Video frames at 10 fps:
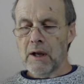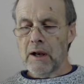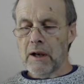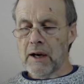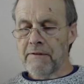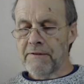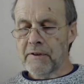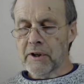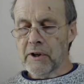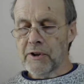Love
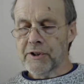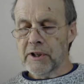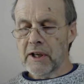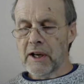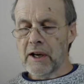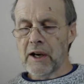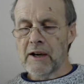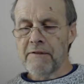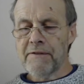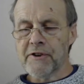for God and
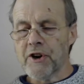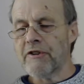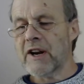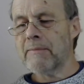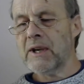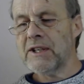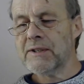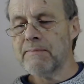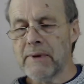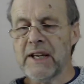love for your
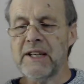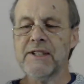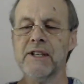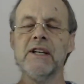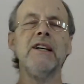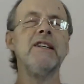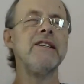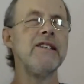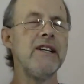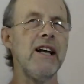enemies means
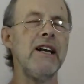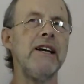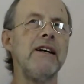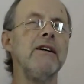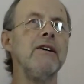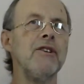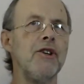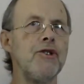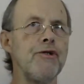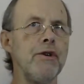telling the
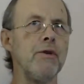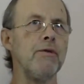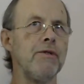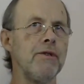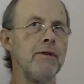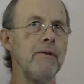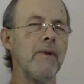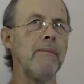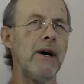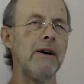truth
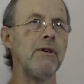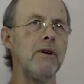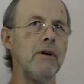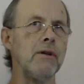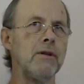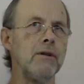about God.